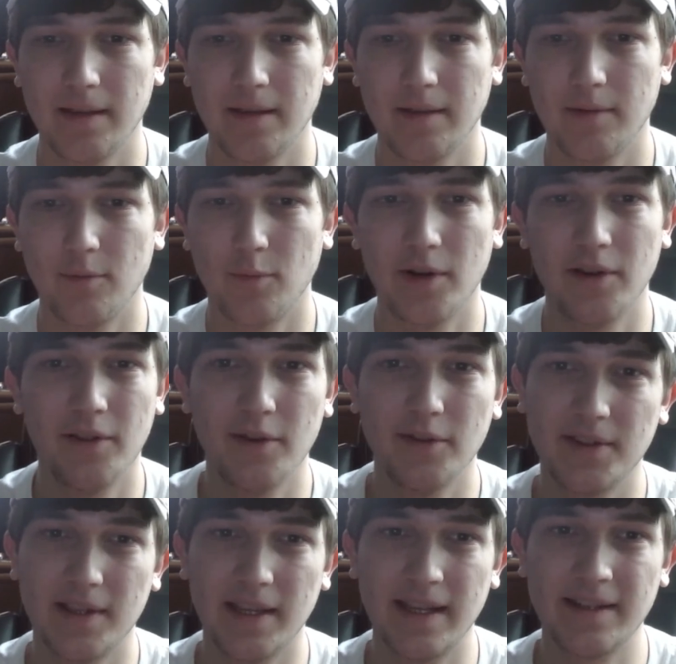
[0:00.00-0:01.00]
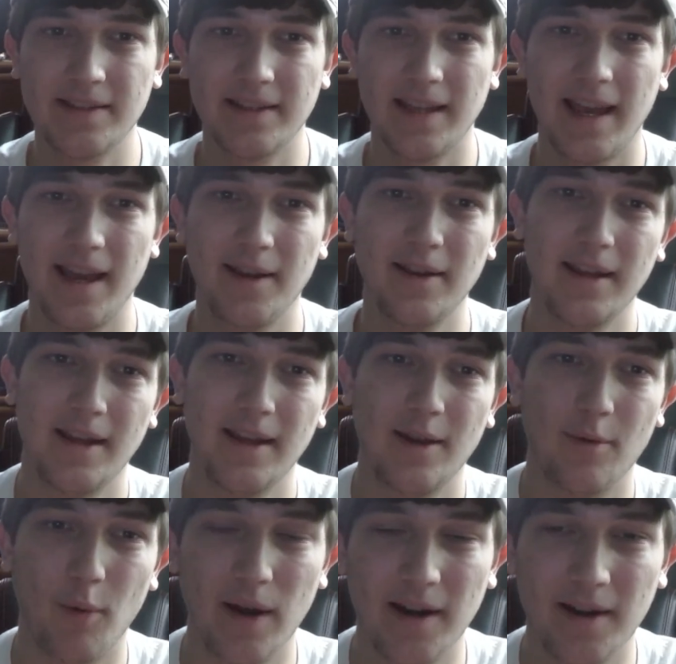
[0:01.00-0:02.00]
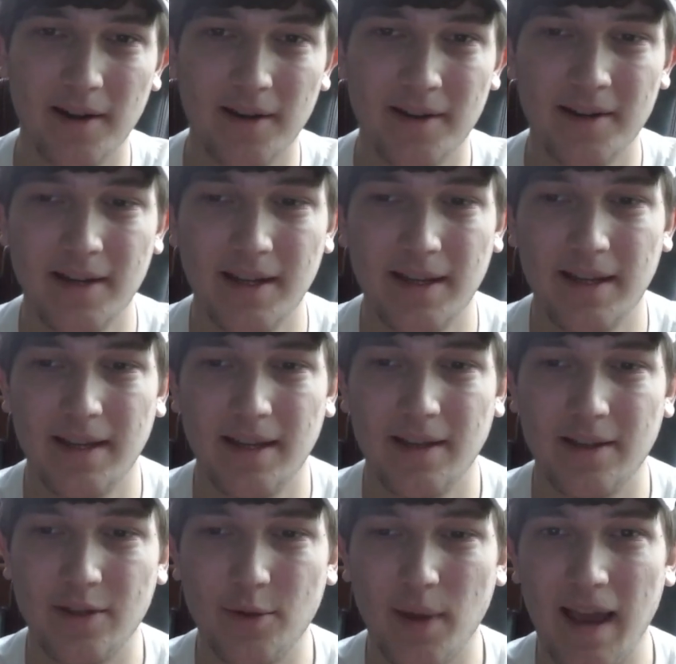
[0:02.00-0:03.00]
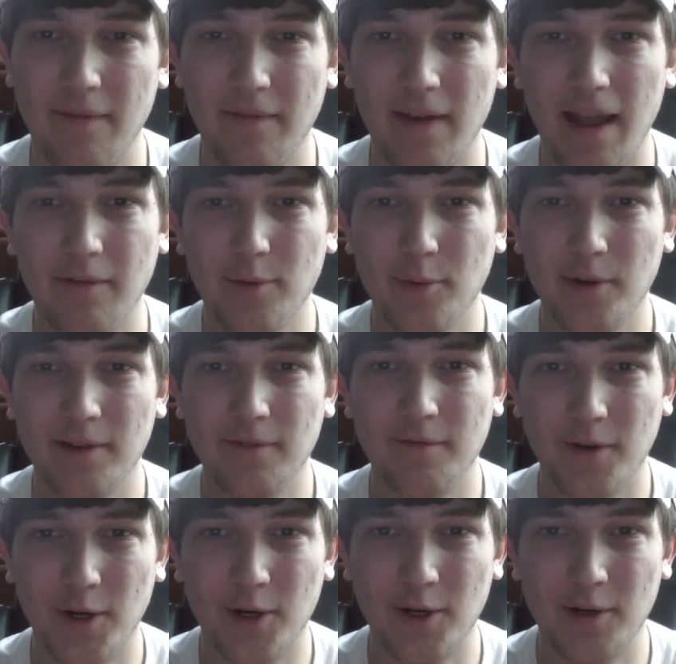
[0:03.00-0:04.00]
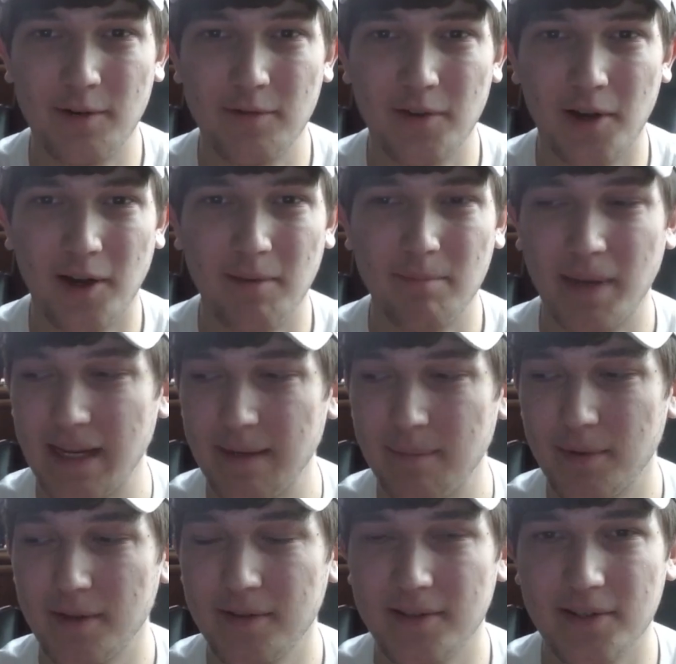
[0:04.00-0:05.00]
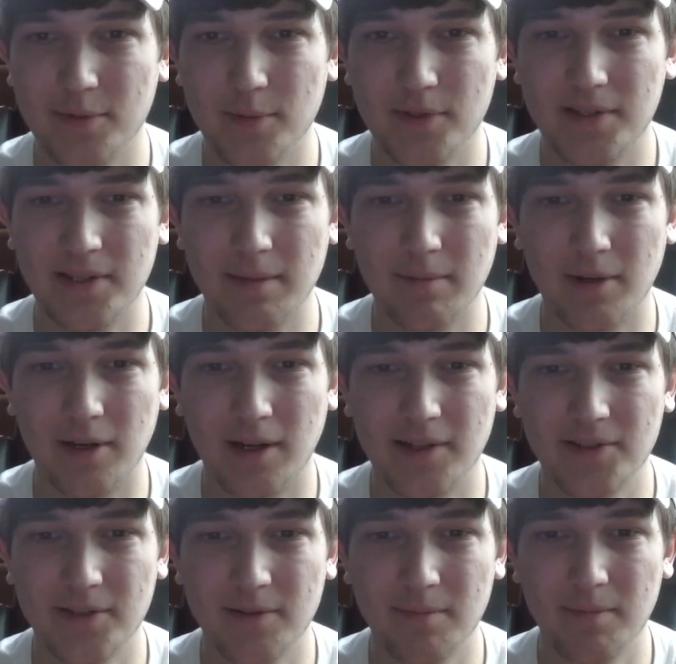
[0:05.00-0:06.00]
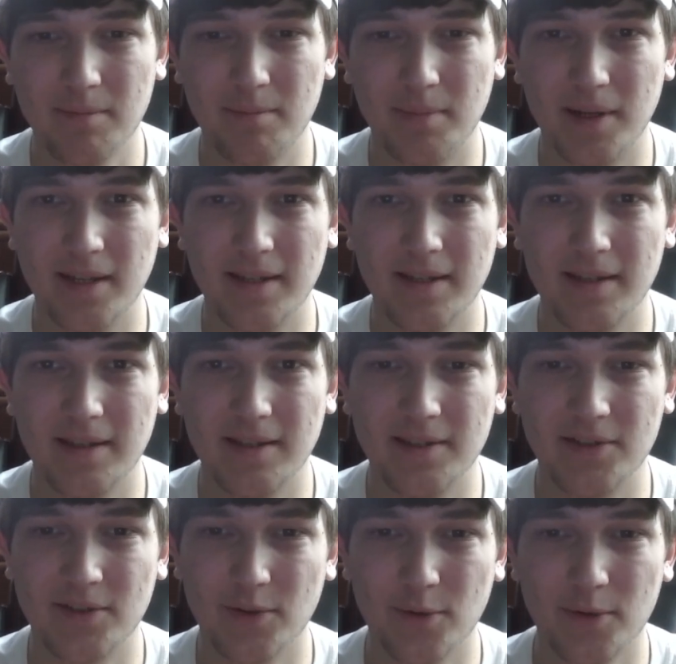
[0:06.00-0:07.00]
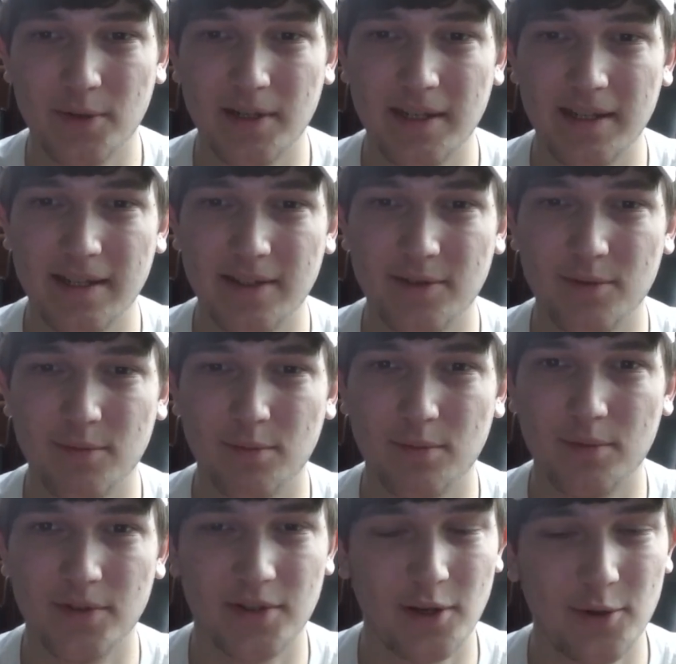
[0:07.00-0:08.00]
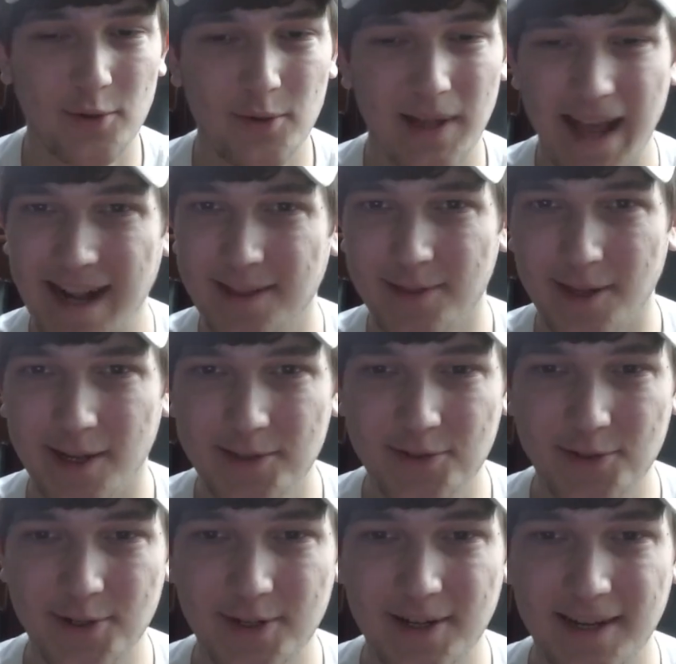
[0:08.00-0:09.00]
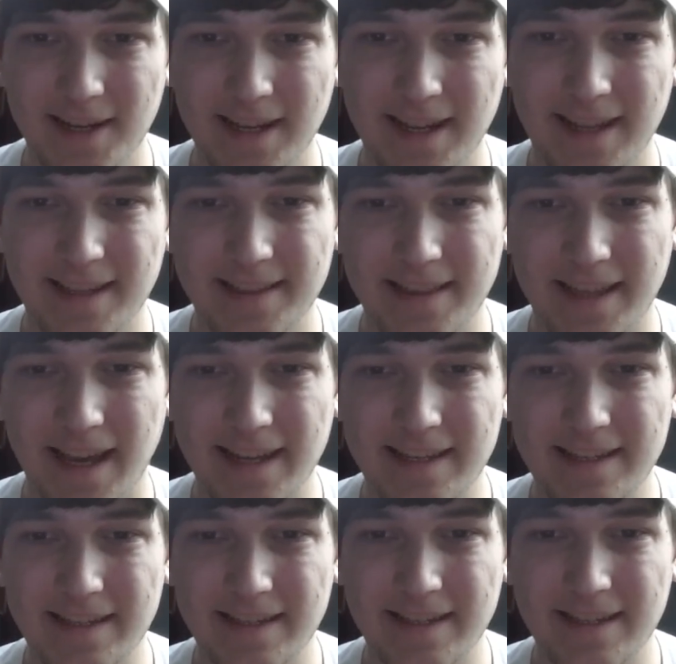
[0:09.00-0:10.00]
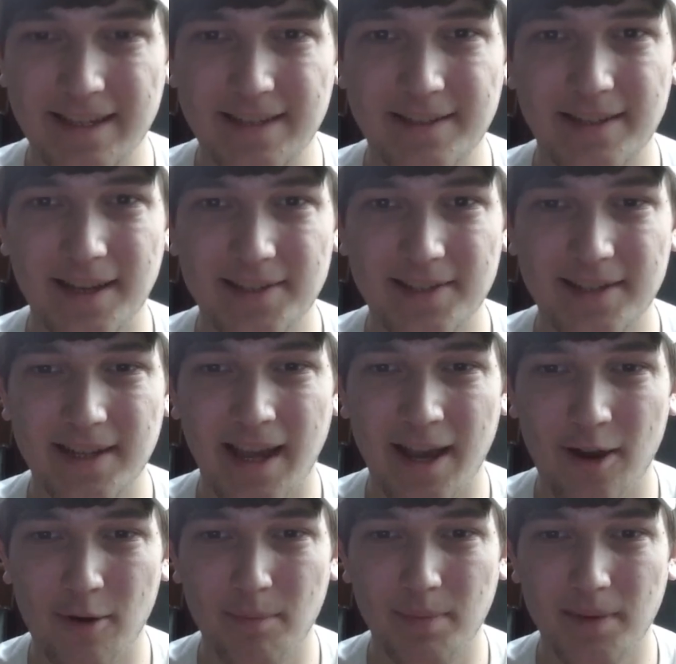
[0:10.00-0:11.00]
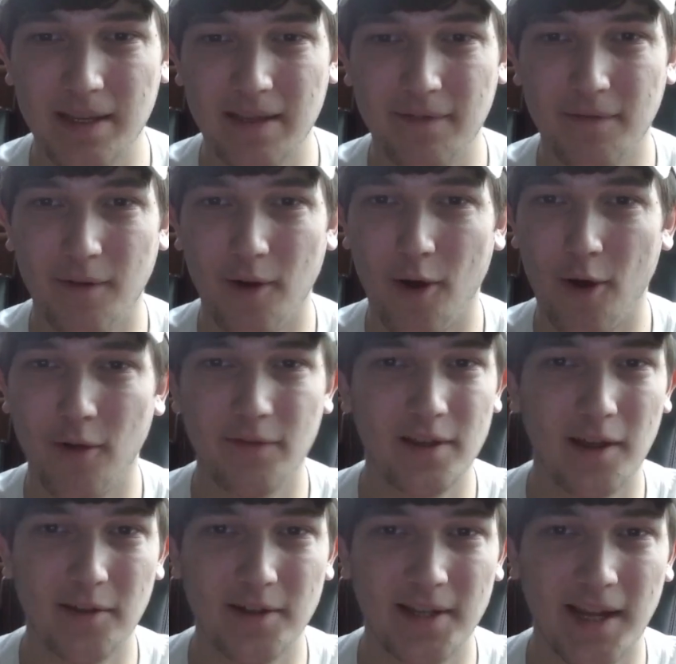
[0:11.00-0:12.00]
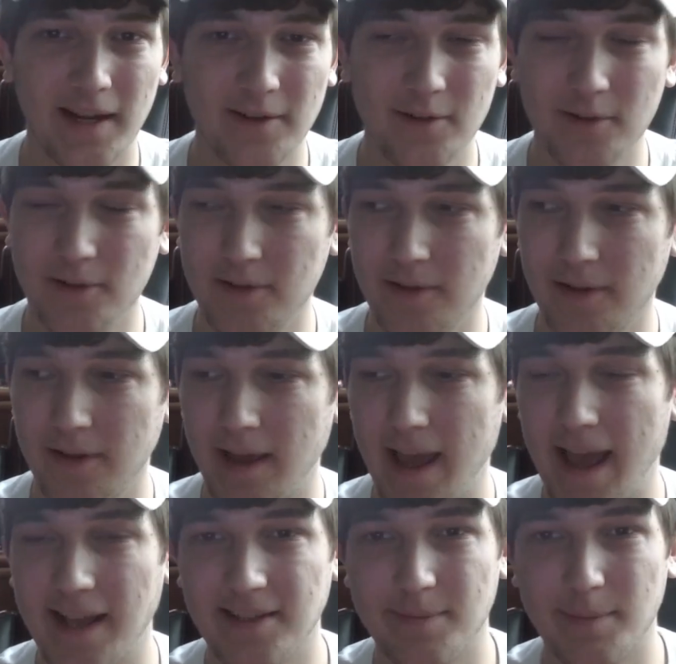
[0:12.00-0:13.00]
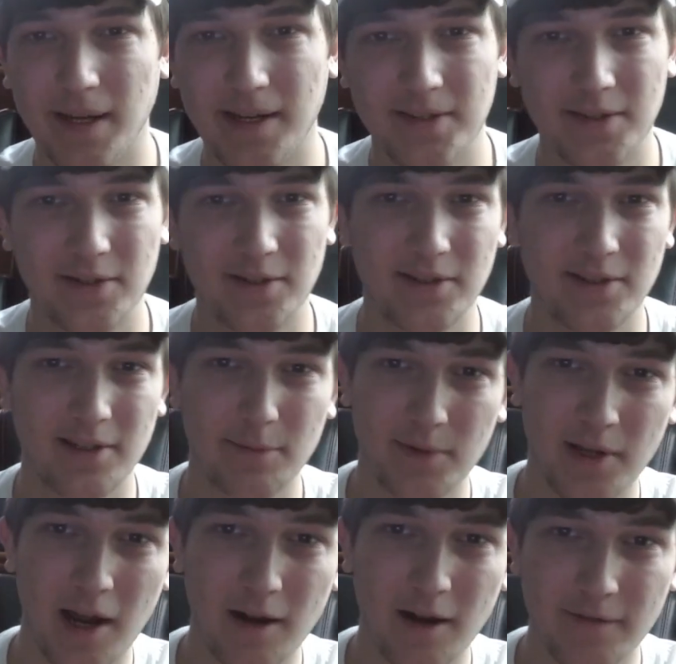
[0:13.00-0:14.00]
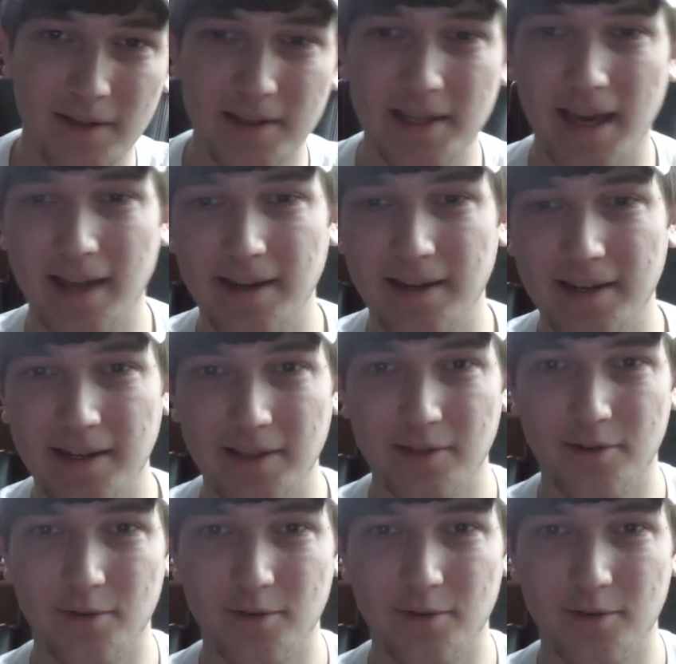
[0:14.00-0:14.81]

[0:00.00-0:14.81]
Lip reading: one of those things that where you have everyone involved on paper, this would seem awesome, but the story is so lackluster that it doesn't help if all the other technical aspects such as cinematography, the editing, and the